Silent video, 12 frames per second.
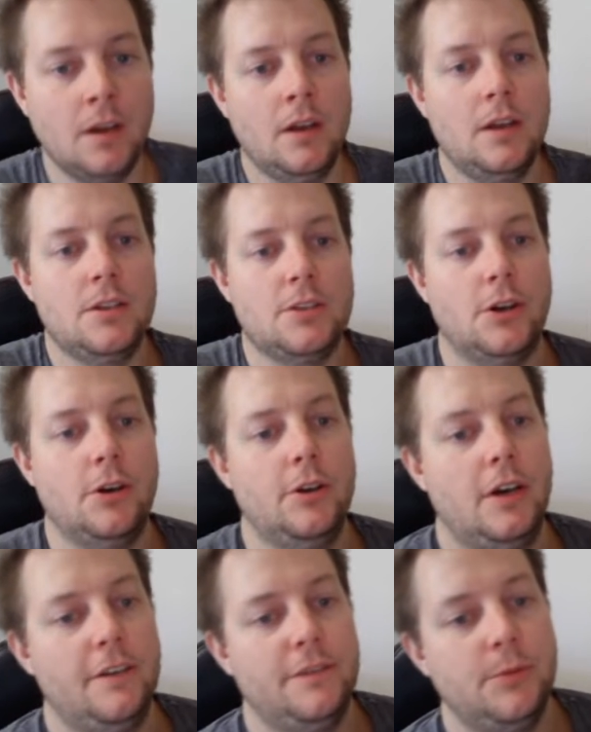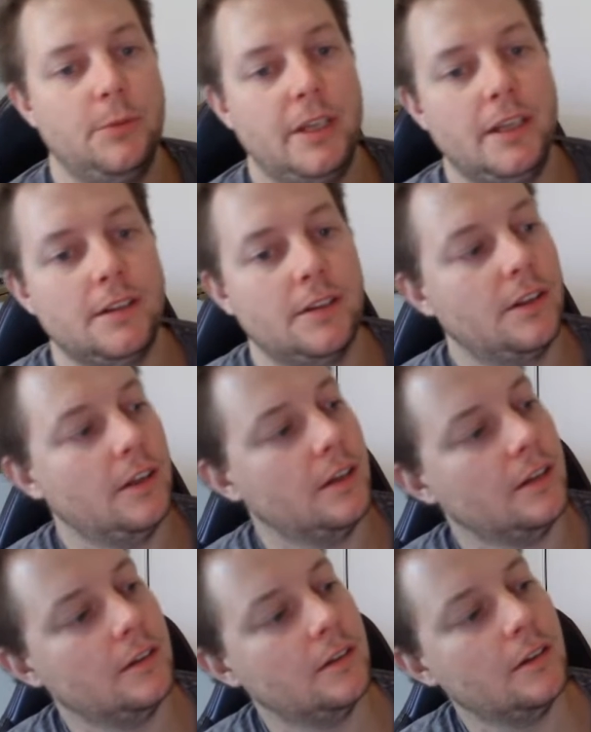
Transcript: So after we hit the